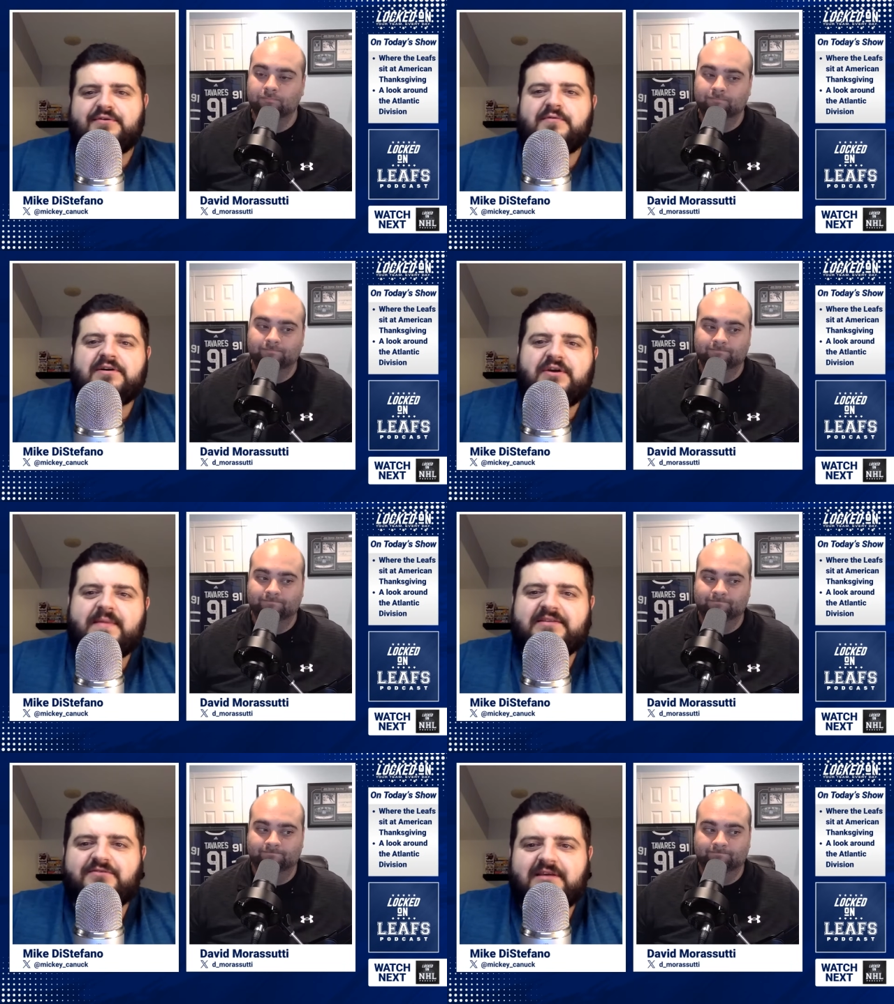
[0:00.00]
Speaker 1: welcome
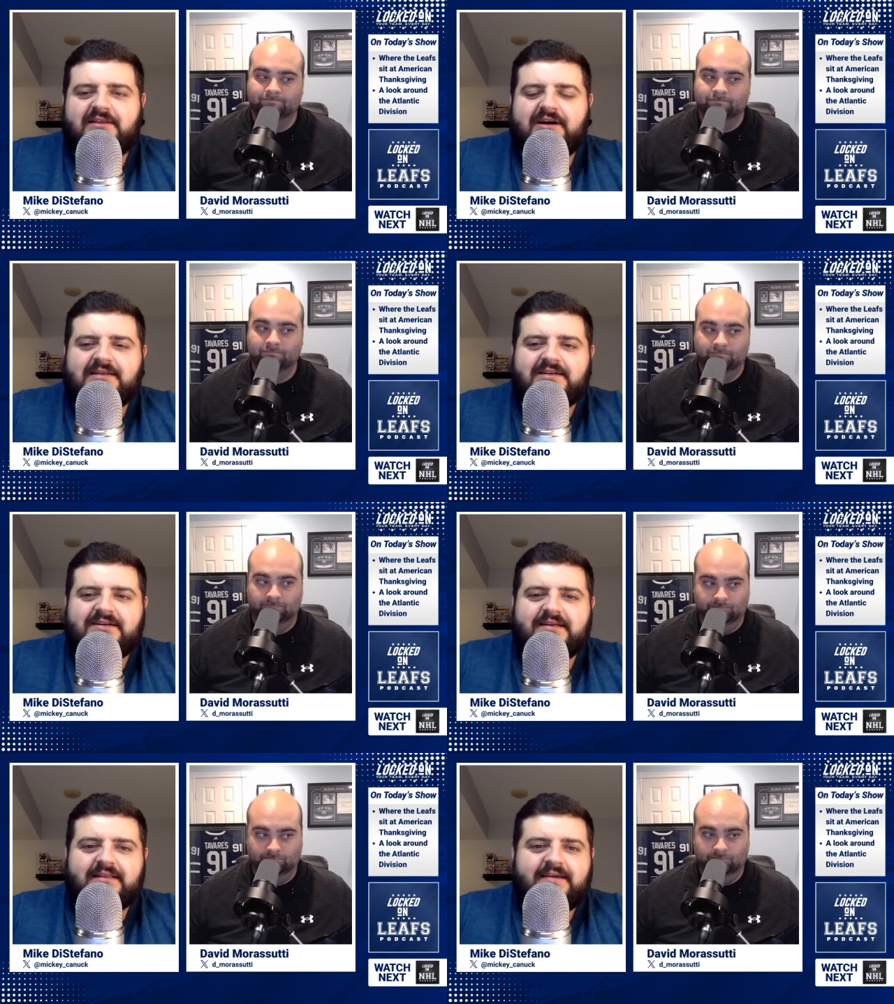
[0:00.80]
into the Locked
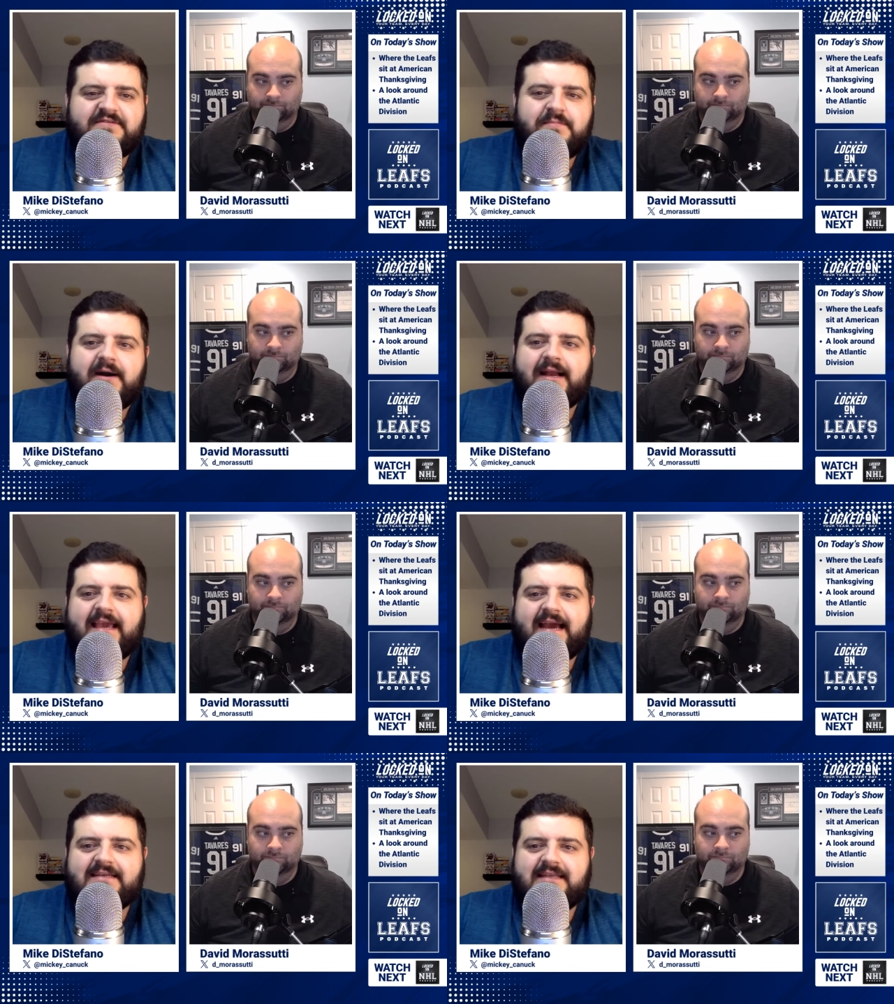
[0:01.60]
On Leafs
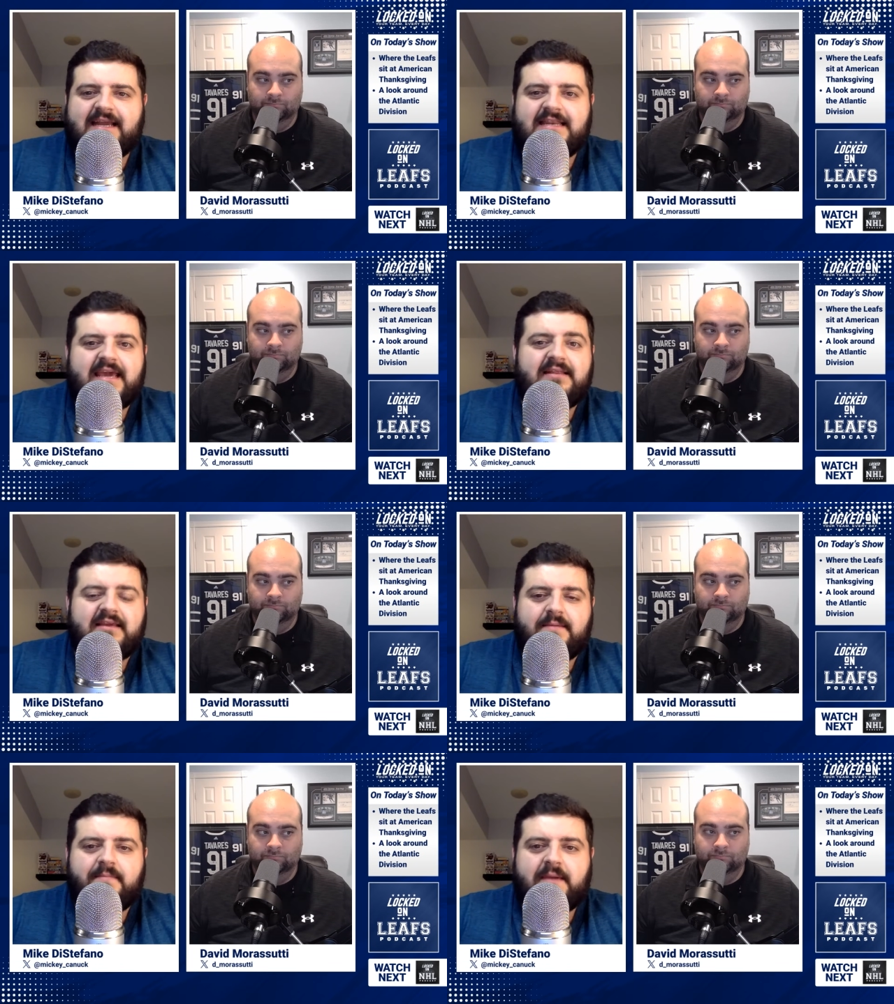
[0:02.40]
podcast, a daily
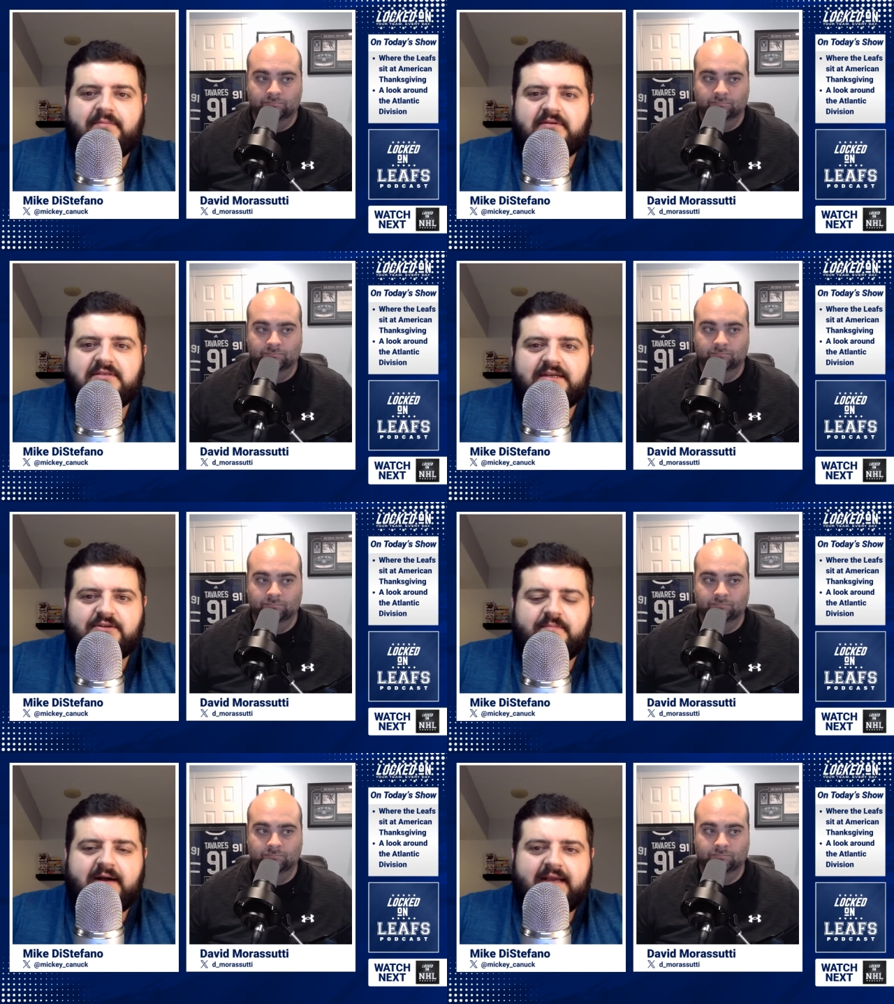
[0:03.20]
Maple Leaf Central
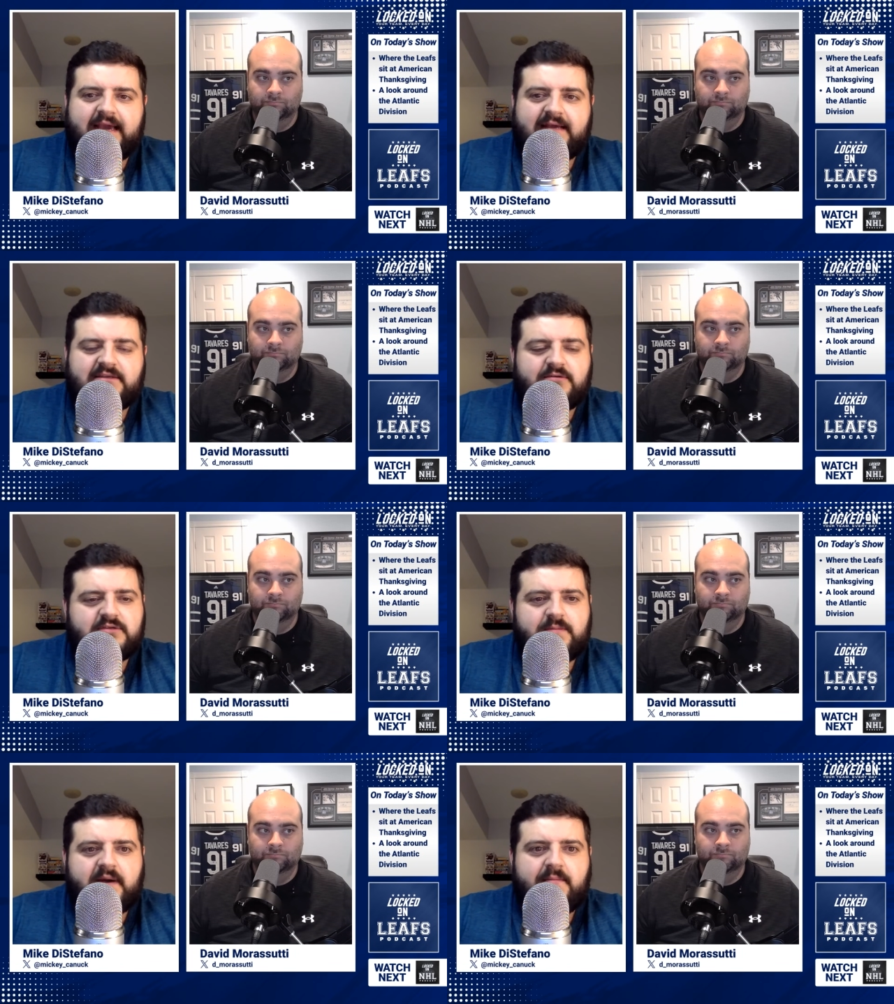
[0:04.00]
podcast
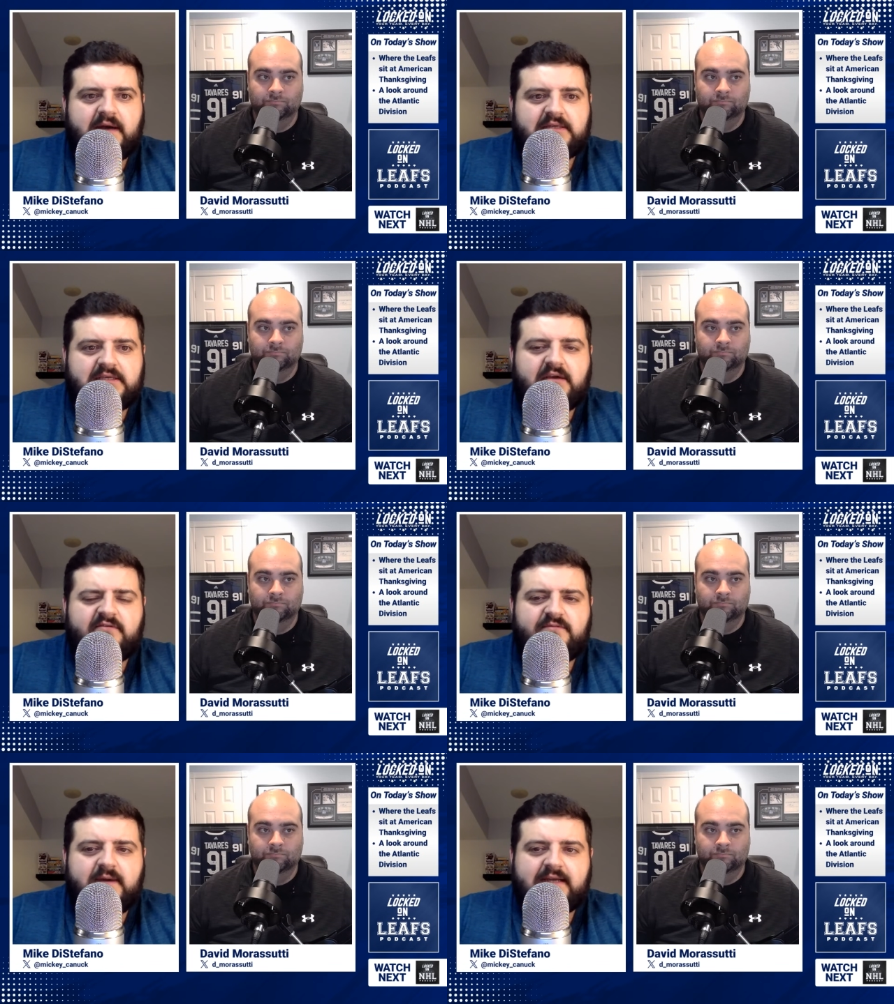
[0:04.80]
hosted by myself,
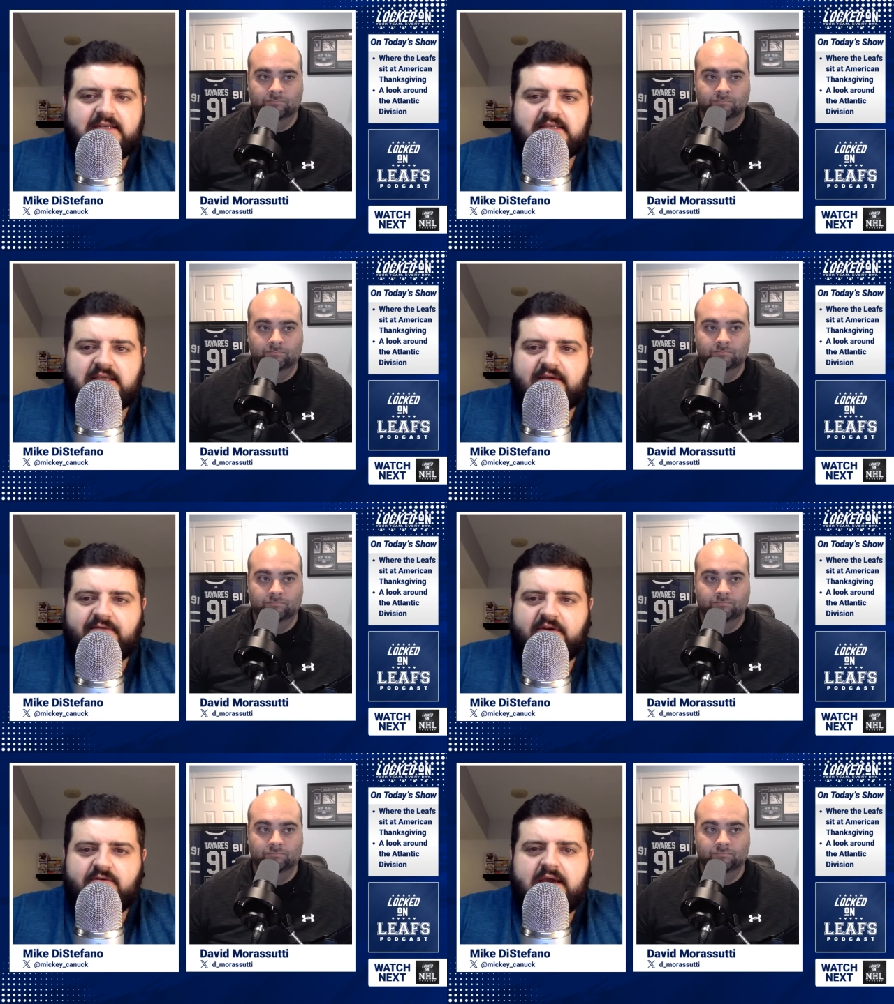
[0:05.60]
Mike
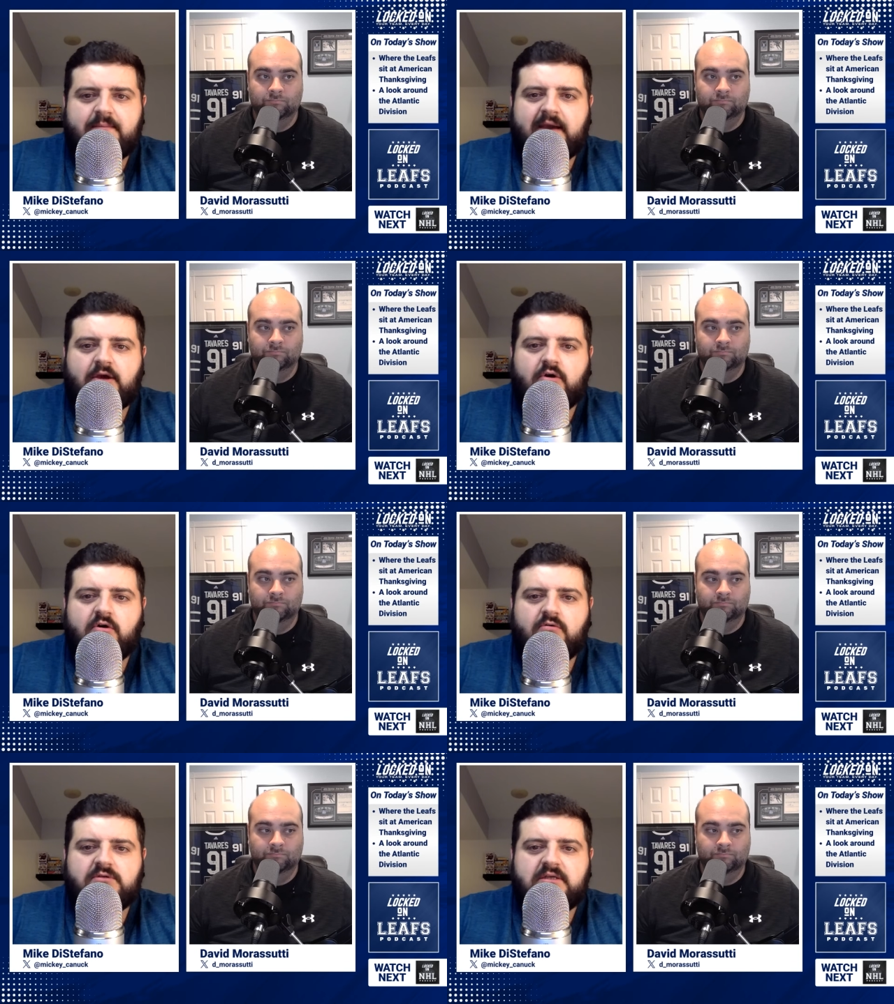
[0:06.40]
DiStefano, and my
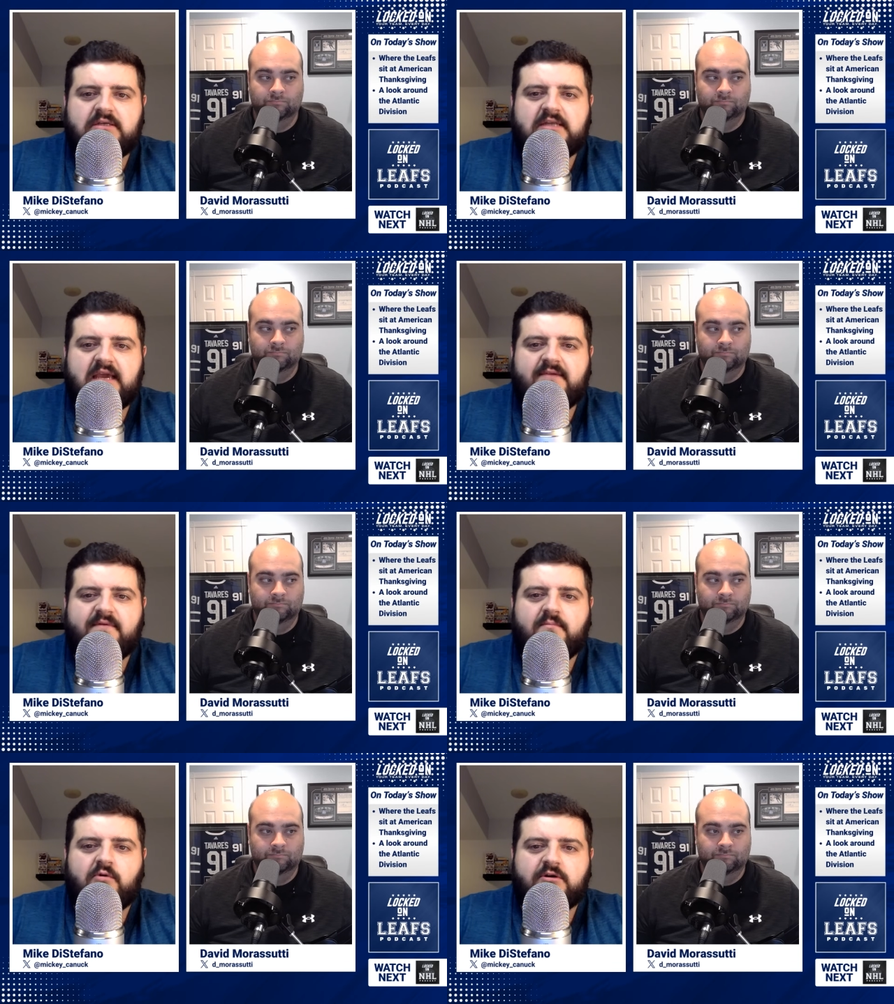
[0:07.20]
co-host Dave
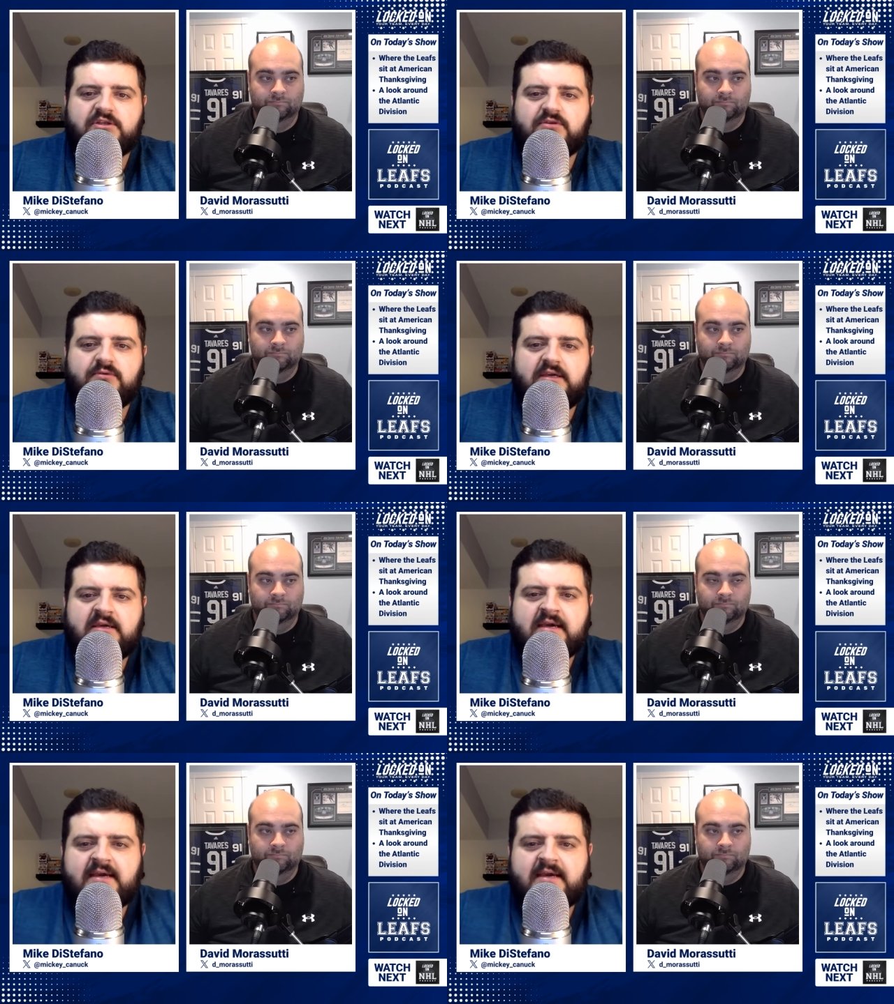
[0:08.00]
Morassutti.